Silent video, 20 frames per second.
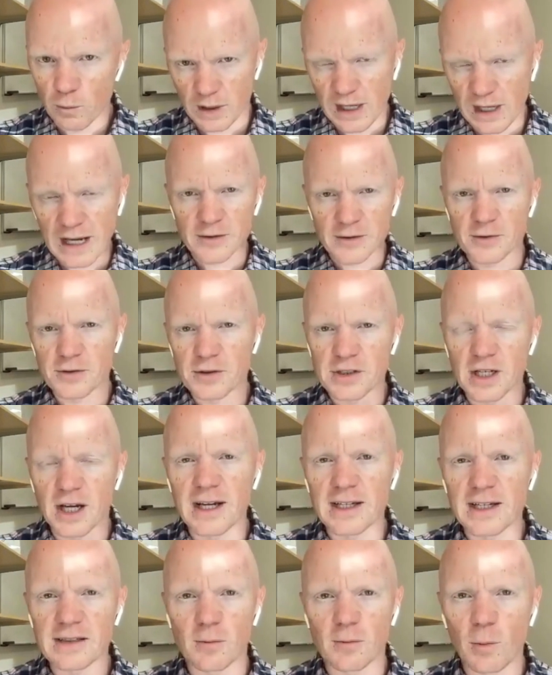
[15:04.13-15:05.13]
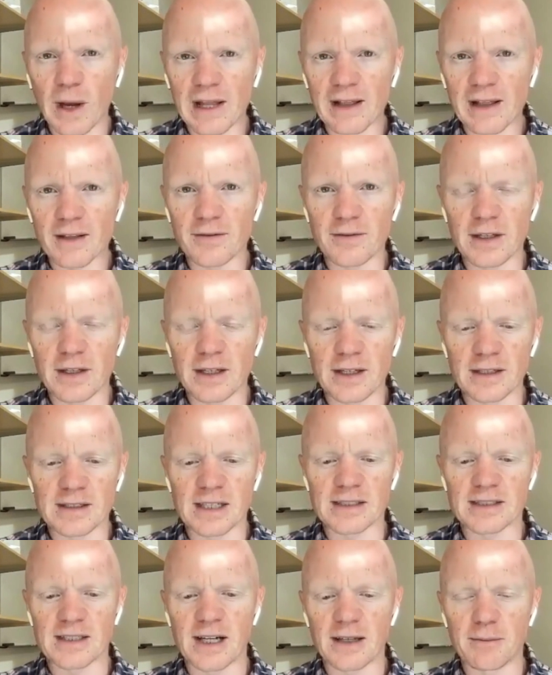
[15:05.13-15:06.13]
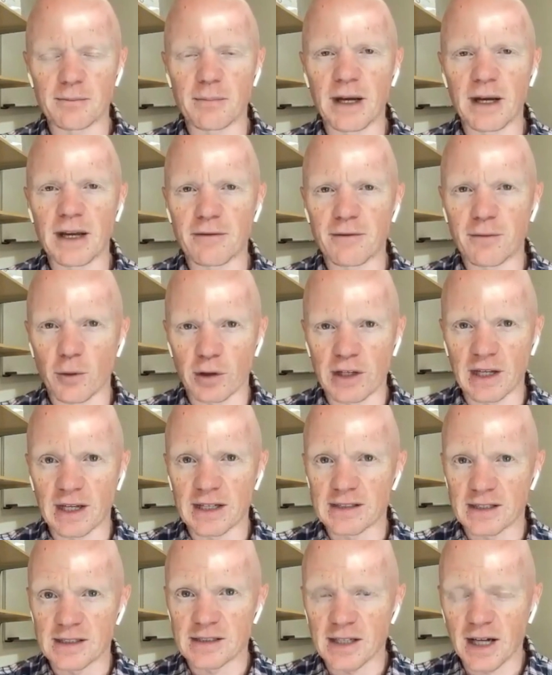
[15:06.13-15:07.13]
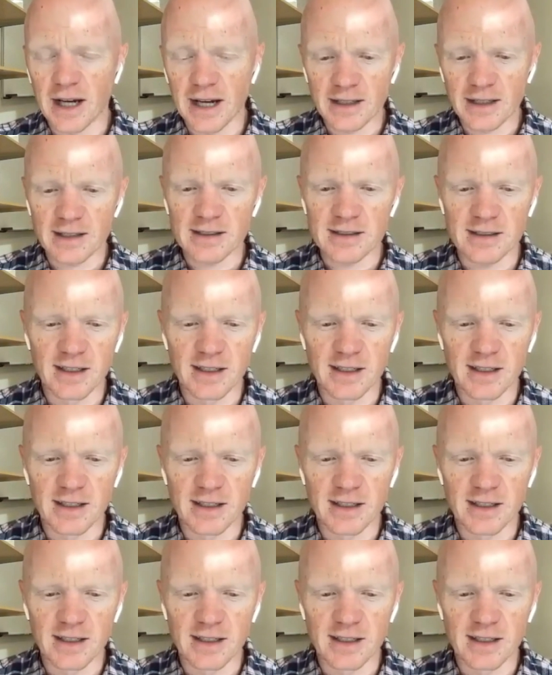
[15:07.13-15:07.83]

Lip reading: exercise and weightlifting, because that's not my forte as a scientist,